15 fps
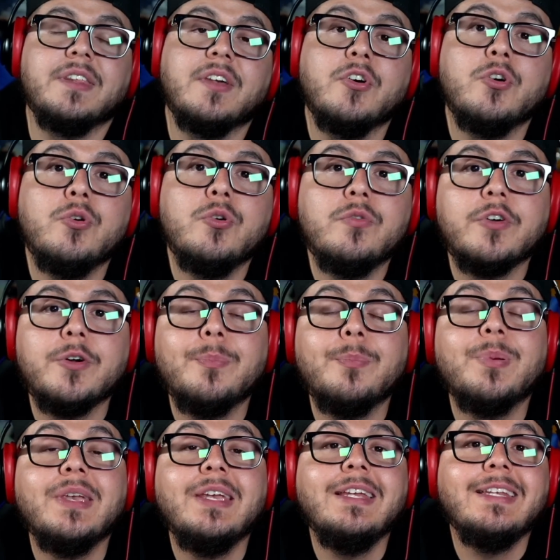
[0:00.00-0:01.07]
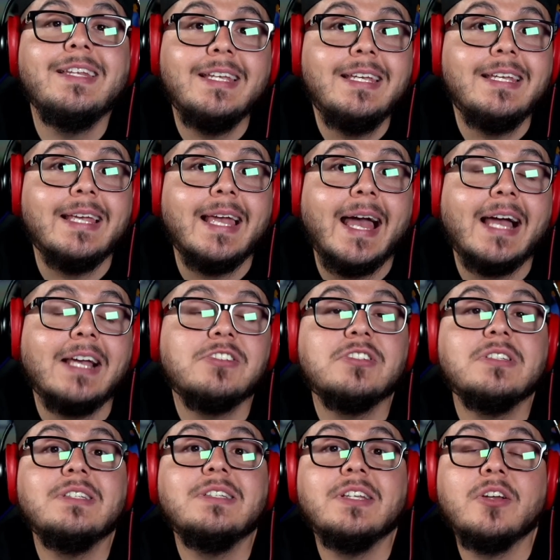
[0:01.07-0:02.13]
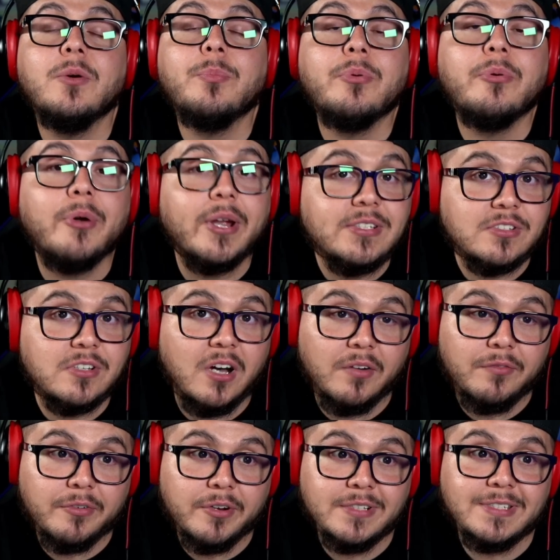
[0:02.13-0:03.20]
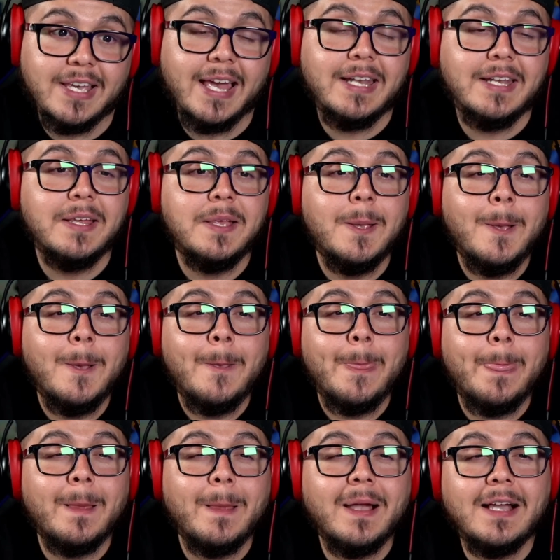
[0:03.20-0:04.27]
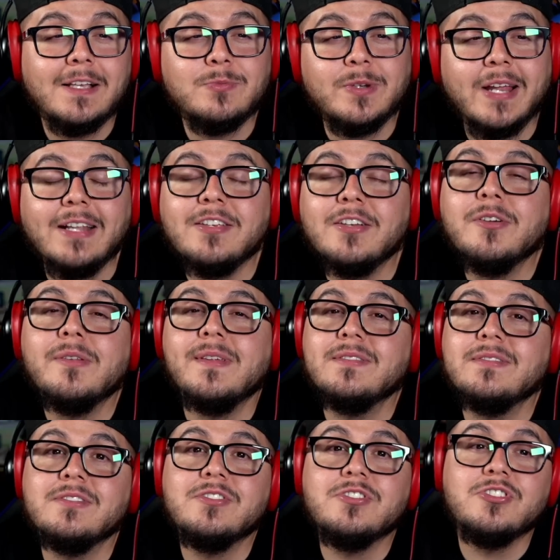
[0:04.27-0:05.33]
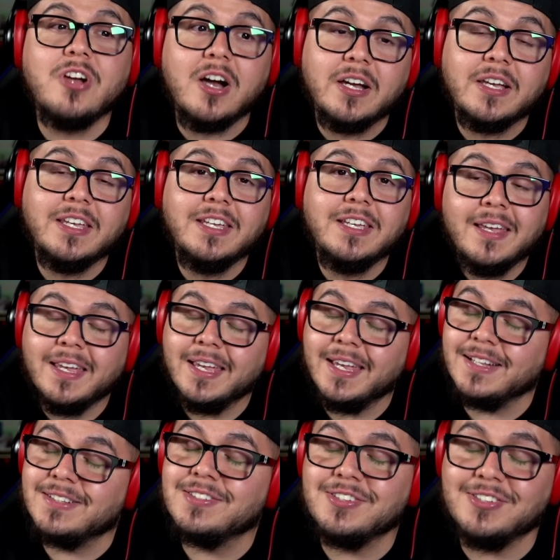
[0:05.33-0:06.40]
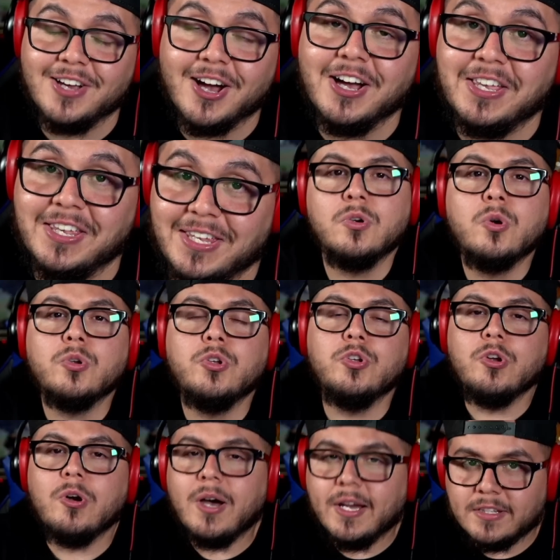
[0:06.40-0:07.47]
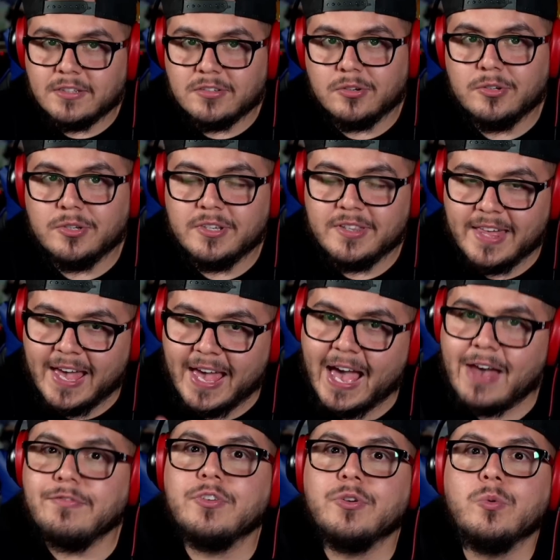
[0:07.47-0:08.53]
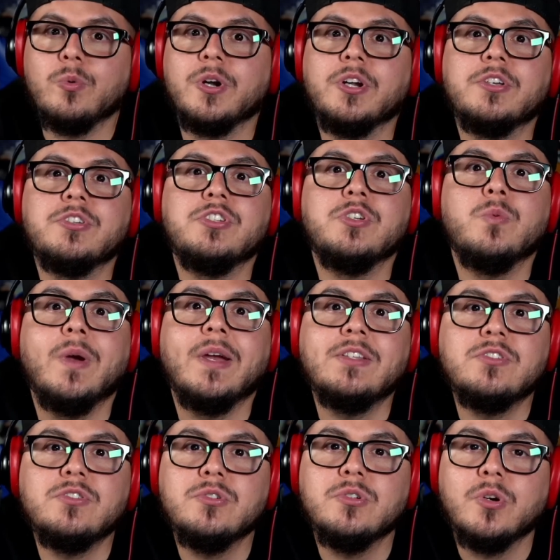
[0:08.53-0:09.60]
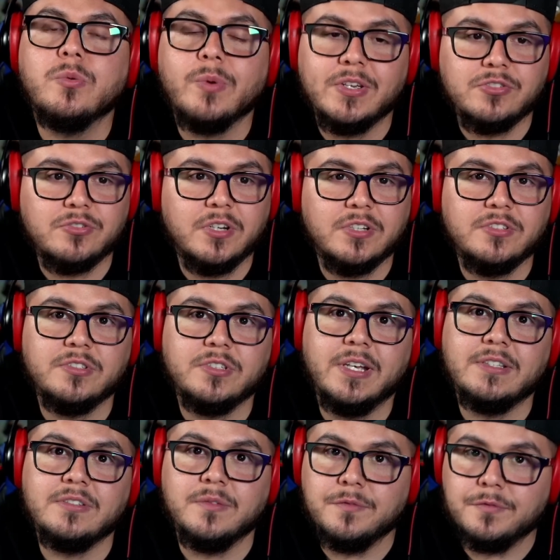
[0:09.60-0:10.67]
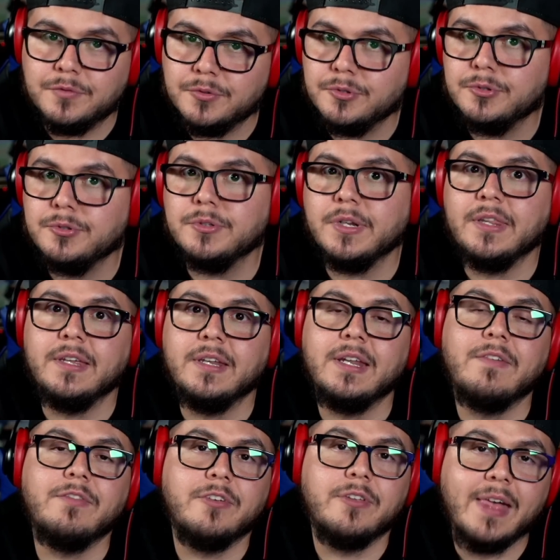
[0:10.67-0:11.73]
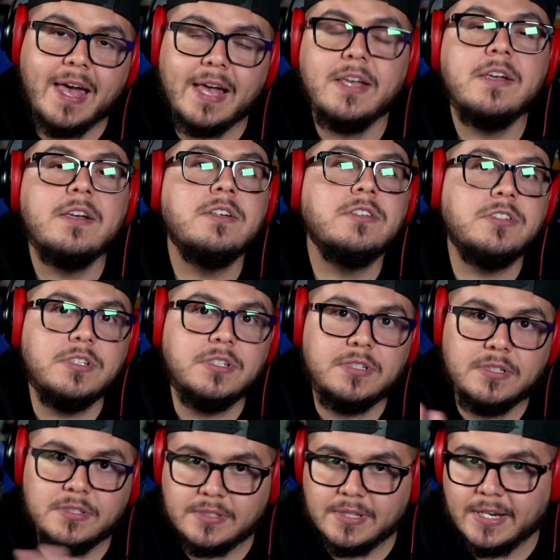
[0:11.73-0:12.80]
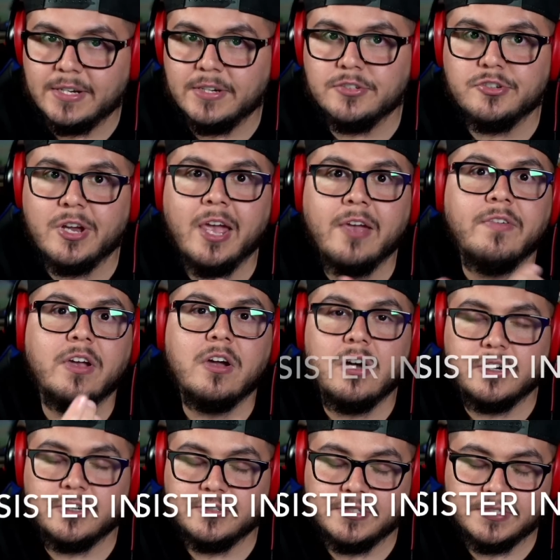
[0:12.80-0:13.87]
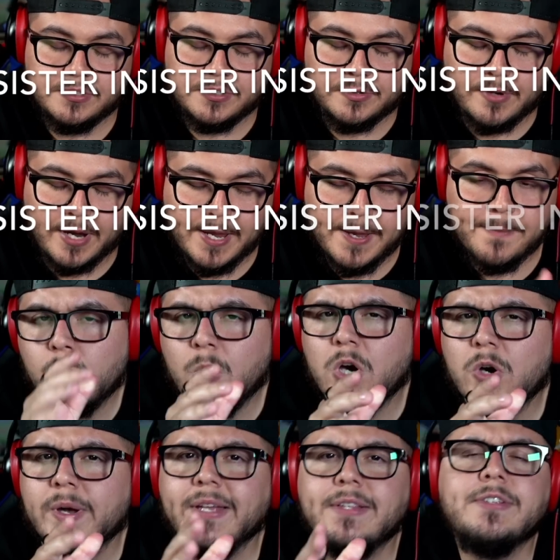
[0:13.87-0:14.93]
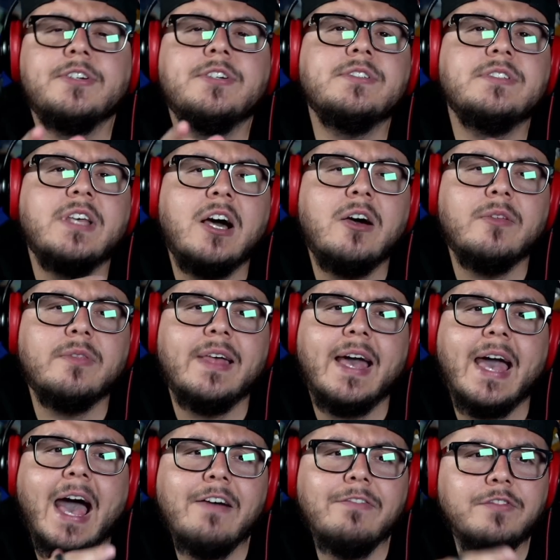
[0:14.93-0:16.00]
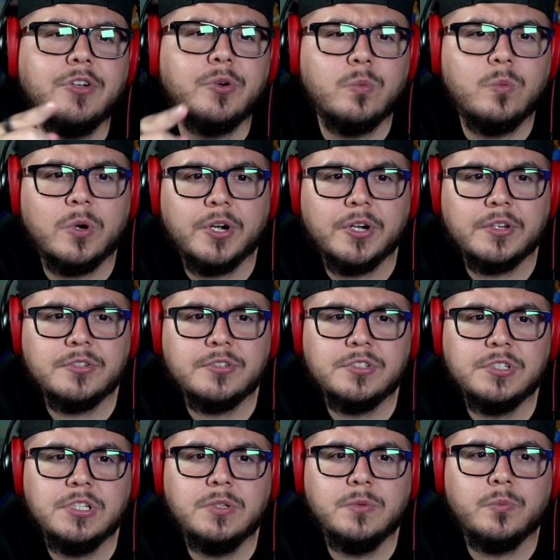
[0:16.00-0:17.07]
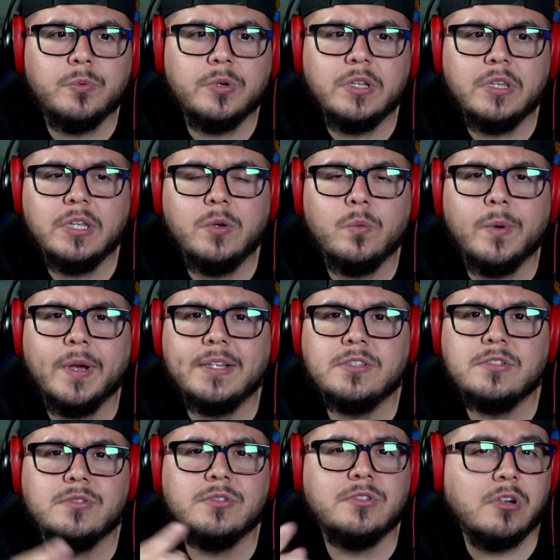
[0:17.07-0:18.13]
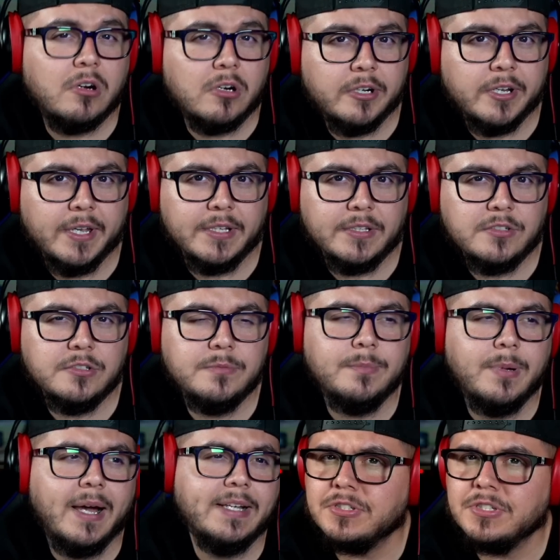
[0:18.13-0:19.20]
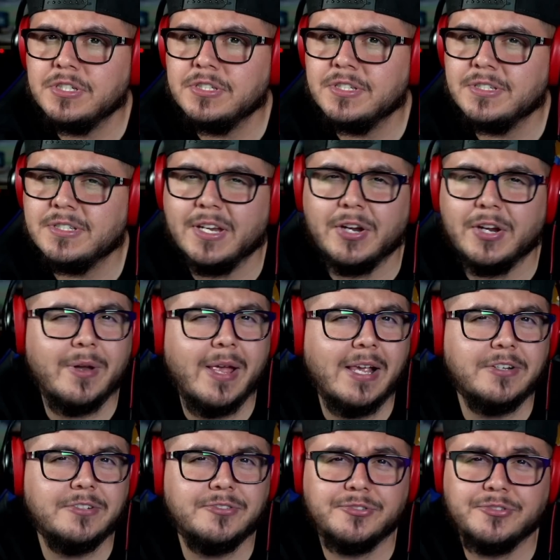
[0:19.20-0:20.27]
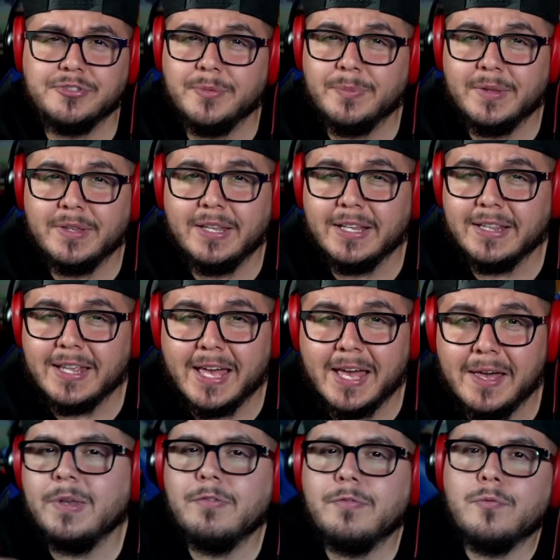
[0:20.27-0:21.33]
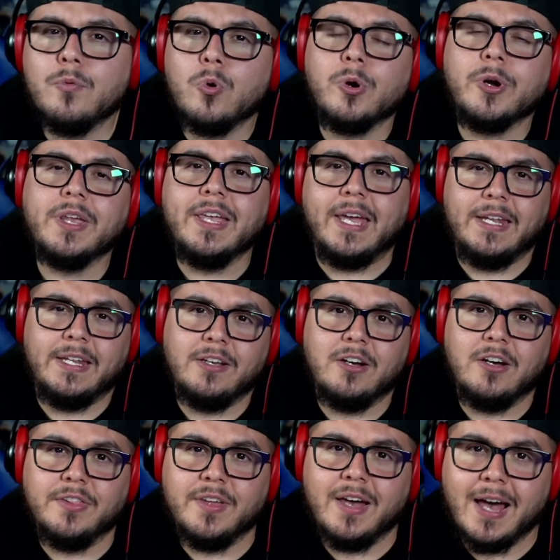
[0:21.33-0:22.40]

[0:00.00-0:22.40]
the Hoover PD actually did a press conference, and guys, when I tell you this is shocking, it's shocking. So, you know, I told you that after work, she went to a restaurant to get some food, and then after that, she decided to drive and call her sister, right? Well, it turns out that after work, she really went to Target to buy Cheez-Its and crackers or something like that before getting on the